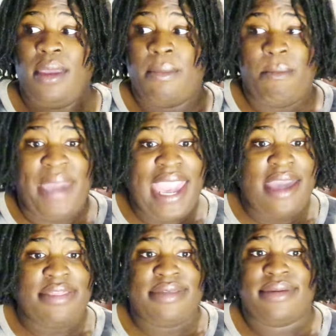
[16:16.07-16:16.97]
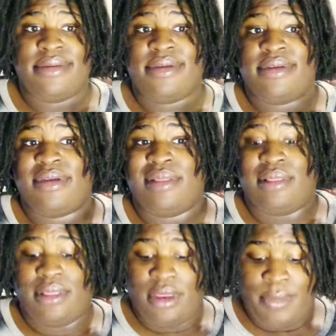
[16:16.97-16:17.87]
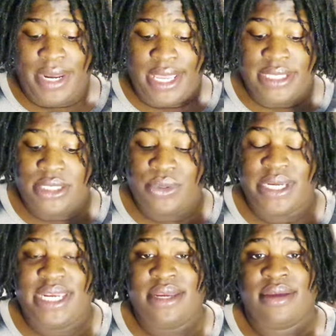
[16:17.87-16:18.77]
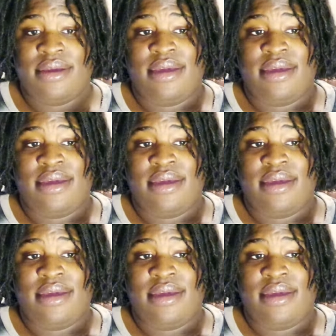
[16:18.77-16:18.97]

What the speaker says: Math, a little bit of history,